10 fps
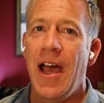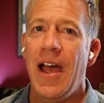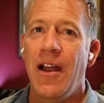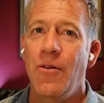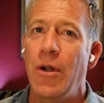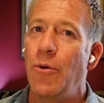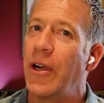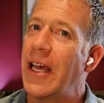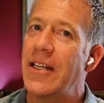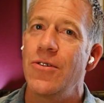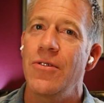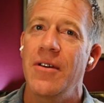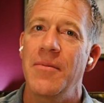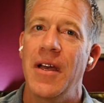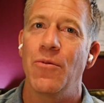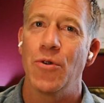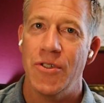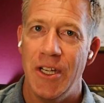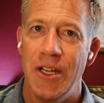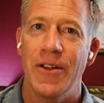and we will get to them, and we'll
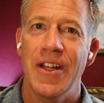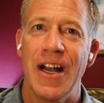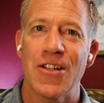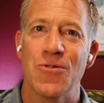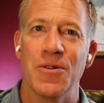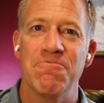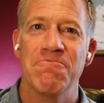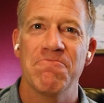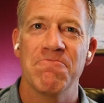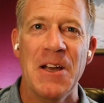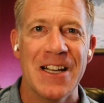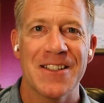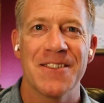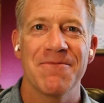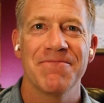see you on the next one. Thanks.